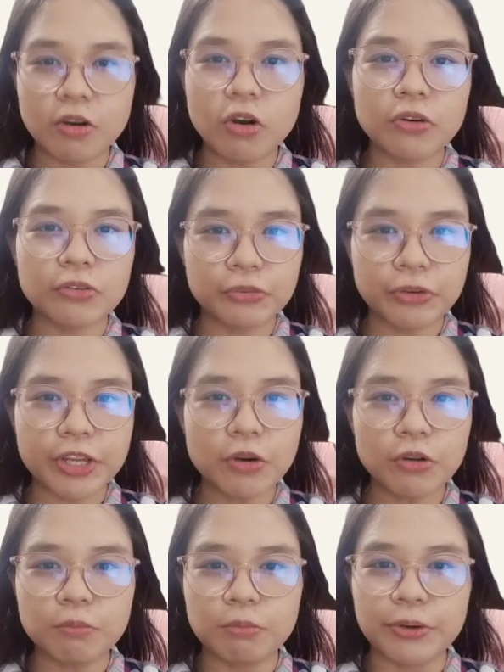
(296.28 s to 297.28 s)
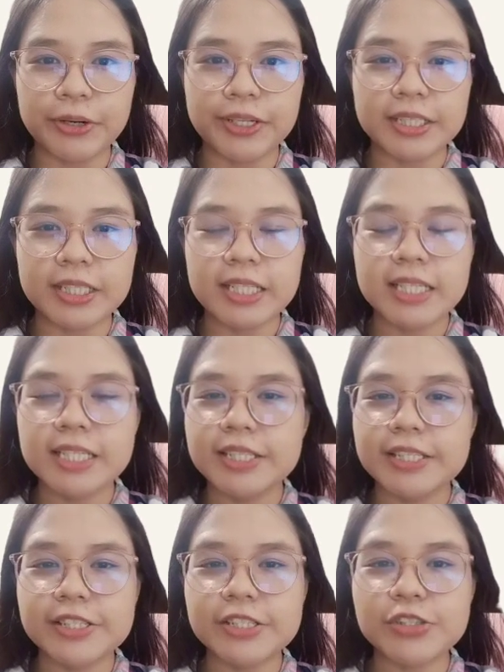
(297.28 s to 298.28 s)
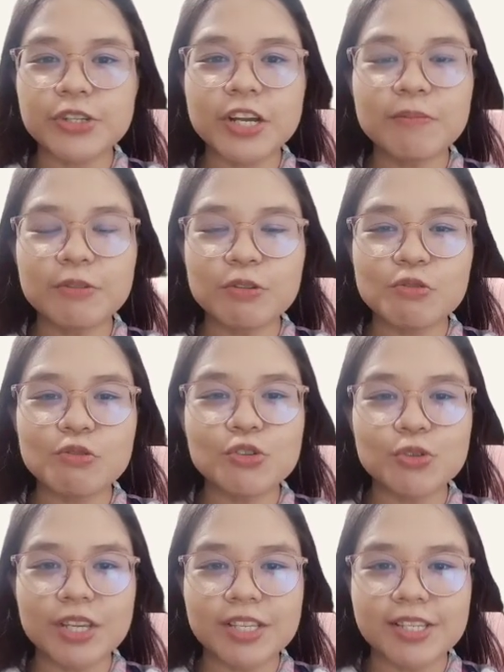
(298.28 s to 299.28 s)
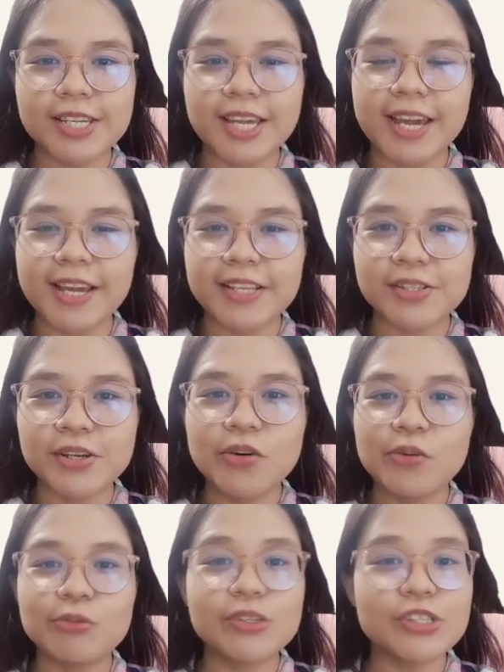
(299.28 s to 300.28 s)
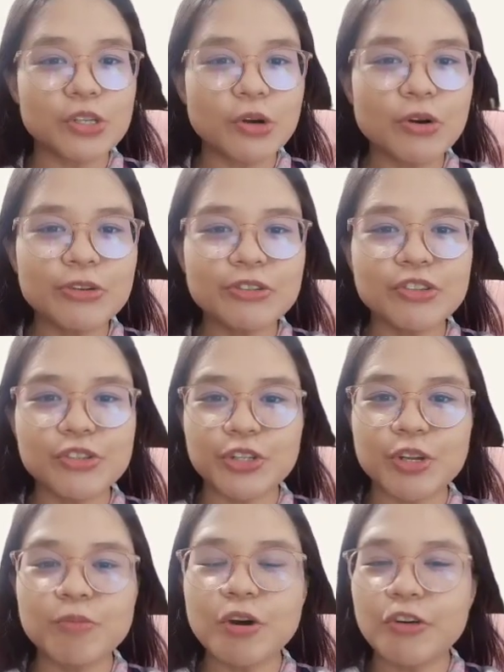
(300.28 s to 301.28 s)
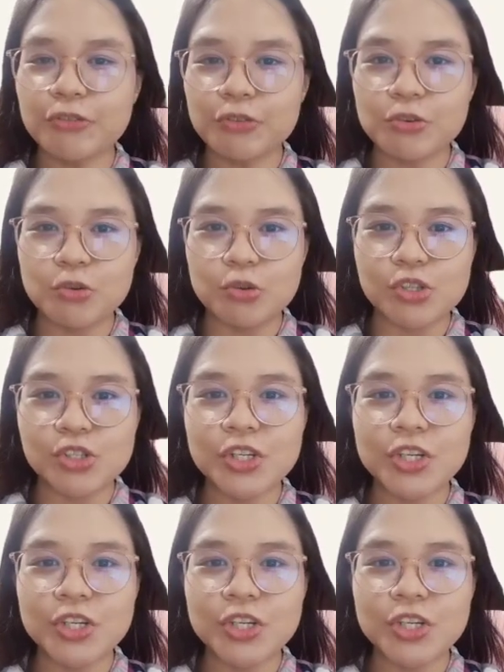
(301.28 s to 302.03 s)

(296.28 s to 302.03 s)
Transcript: or free on board is a term used to indicate when the ownership of goods